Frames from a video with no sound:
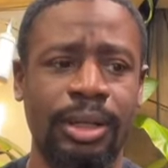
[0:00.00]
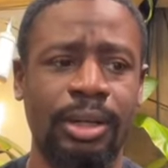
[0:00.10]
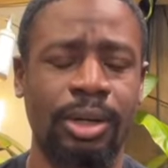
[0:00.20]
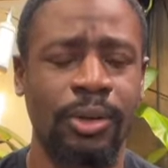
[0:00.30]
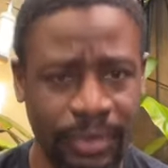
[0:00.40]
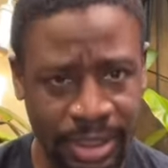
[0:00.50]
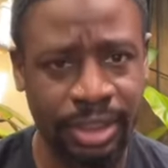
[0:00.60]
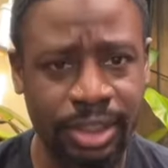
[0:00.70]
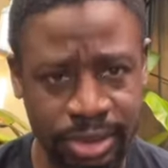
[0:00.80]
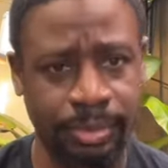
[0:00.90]
hopefully I can
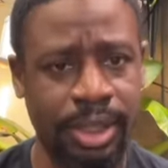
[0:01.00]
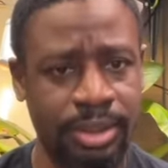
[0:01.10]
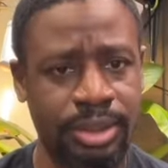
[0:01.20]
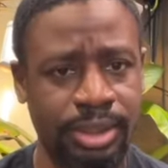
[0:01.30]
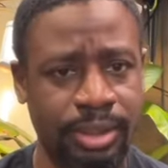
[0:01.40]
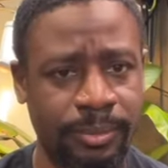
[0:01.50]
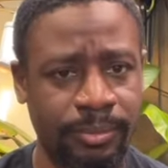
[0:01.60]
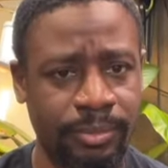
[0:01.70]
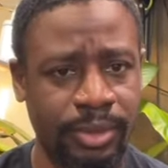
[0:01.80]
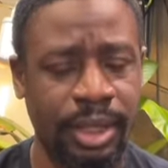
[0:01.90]
give you some energy
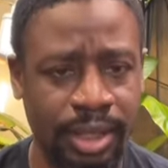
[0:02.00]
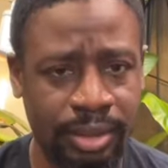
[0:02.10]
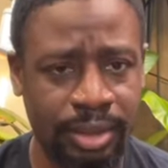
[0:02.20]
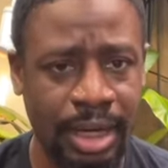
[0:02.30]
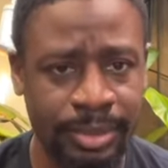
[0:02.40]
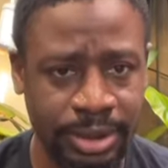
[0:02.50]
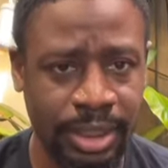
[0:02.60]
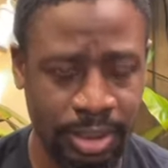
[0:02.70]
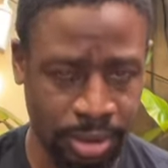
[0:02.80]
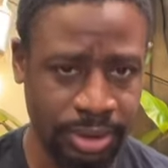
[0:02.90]
that I'm
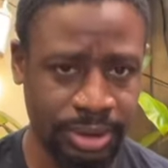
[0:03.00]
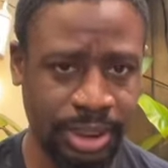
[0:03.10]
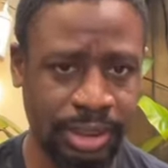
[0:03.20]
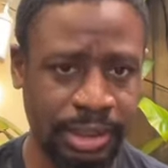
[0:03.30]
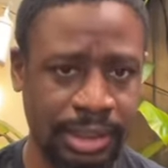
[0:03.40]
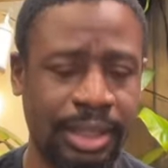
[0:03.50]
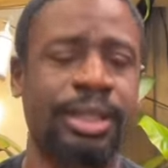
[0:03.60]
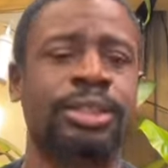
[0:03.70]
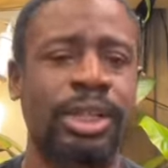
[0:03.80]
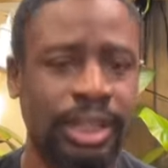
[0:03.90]
excited and you're excited
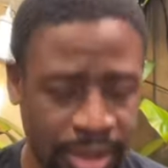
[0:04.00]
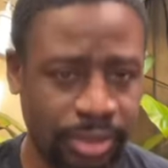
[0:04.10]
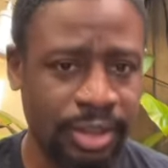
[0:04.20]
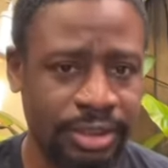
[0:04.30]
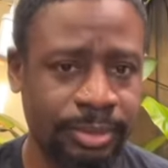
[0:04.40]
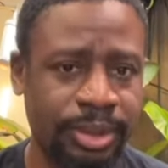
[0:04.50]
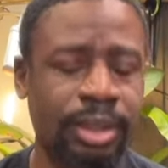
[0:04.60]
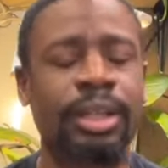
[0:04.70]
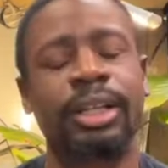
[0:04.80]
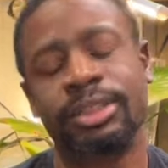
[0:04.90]
so I can give y'all some,
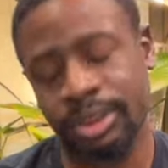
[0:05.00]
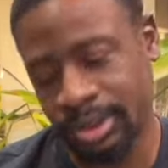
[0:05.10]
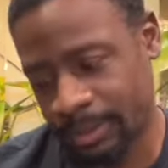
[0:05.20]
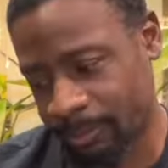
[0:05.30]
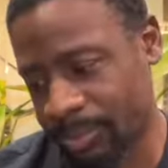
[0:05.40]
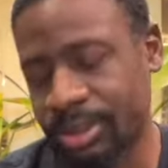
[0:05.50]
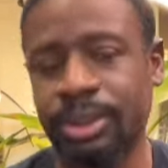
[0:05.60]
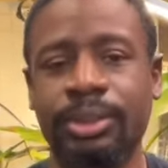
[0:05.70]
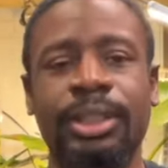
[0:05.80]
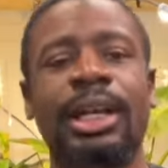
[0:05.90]
okay, let's just go, let's
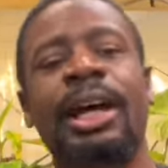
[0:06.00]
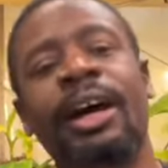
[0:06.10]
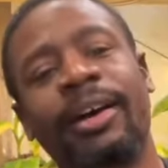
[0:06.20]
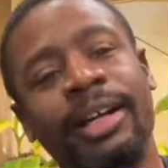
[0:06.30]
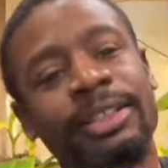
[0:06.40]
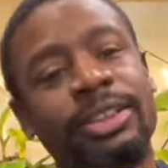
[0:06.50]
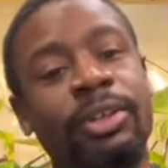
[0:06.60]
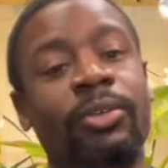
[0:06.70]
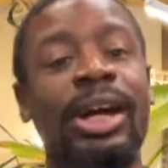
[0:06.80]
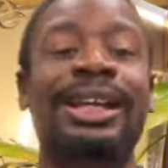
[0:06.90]
do it. All right,
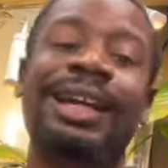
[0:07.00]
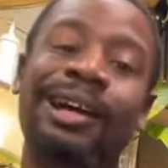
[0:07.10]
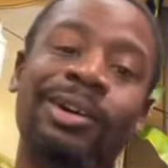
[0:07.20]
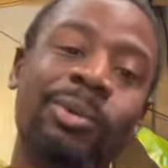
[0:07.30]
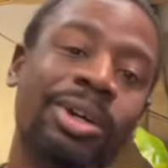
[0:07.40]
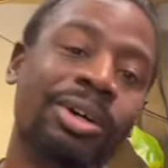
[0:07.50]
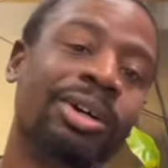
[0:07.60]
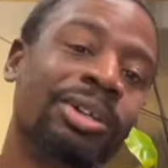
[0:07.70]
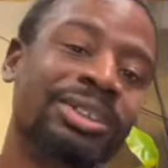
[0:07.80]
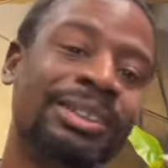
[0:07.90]
so right now we're gonna
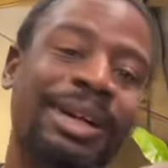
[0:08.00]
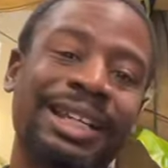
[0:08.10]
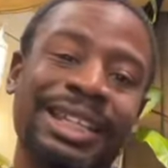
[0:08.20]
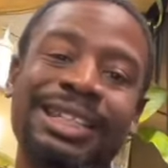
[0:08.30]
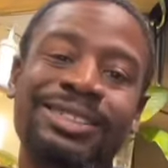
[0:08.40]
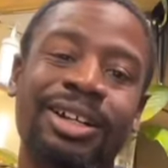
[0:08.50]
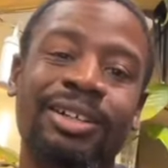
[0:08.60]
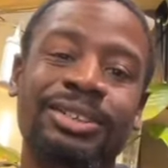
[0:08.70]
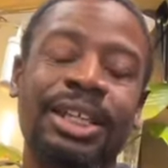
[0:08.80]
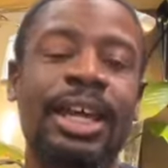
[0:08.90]
go to my
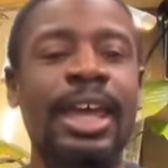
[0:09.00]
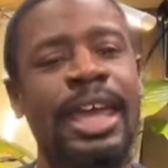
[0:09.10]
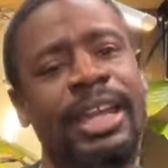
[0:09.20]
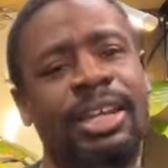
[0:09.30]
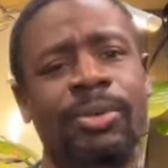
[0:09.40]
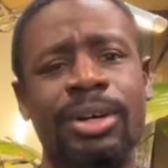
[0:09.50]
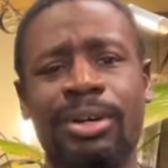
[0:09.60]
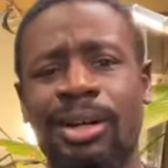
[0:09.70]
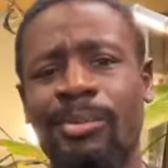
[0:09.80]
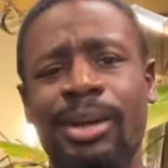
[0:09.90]
detolf and then we're gonna
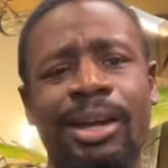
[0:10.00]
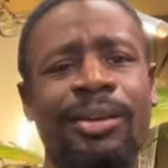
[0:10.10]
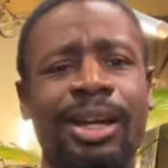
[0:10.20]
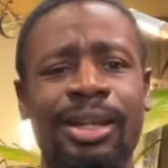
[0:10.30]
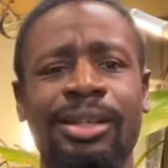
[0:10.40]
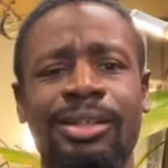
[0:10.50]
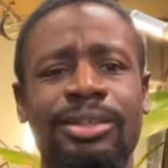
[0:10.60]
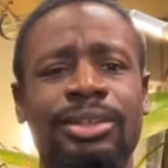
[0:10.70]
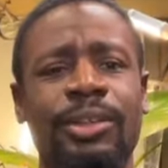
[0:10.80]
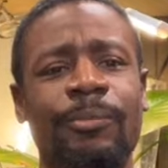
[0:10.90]
come back right here.
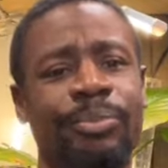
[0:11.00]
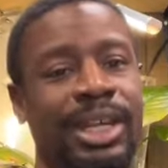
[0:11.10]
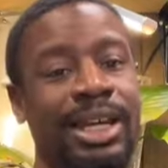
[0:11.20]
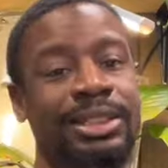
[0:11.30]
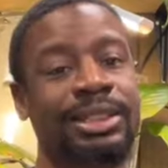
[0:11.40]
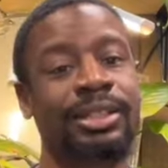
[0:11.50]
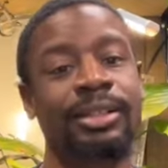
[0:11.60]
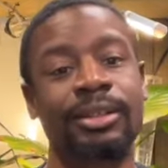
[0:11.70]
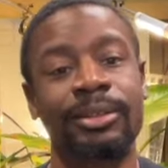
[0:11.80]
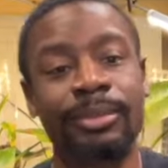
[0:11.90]
So I'll see you in
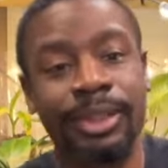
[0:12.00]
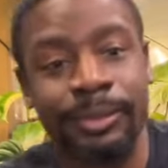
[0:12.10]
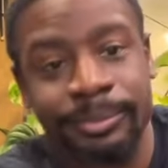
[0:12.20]
a little bit.